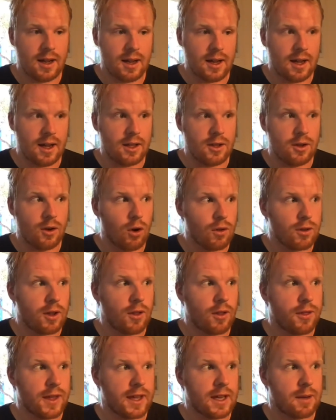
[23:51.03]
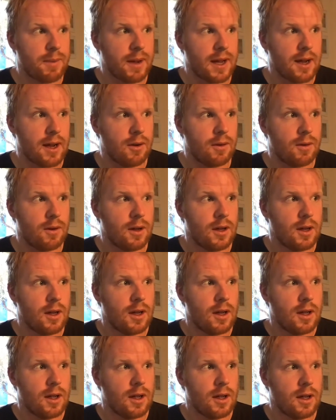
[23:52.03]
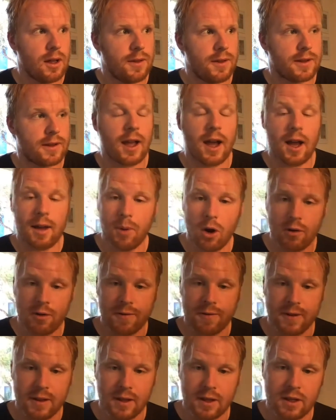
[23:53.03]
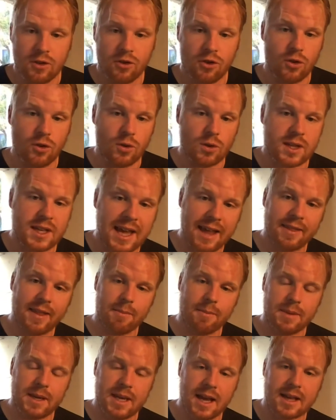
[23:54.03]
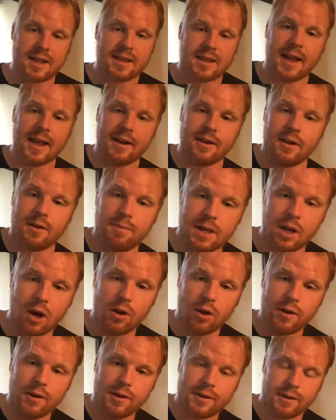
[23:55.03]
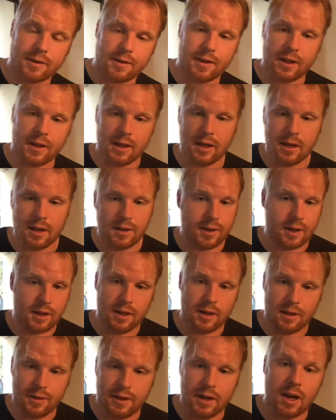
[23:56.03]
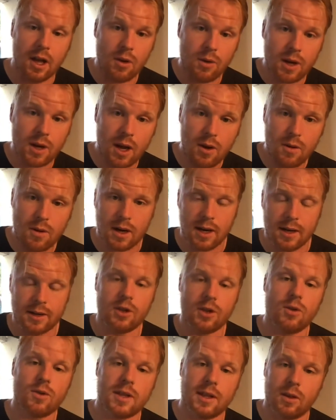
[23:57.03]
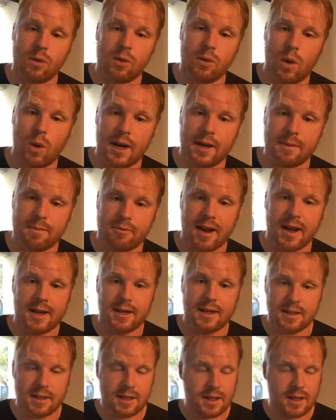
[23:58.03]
You also think about the typography that you choose. Can that be extended beyond the logo and used in the wider brand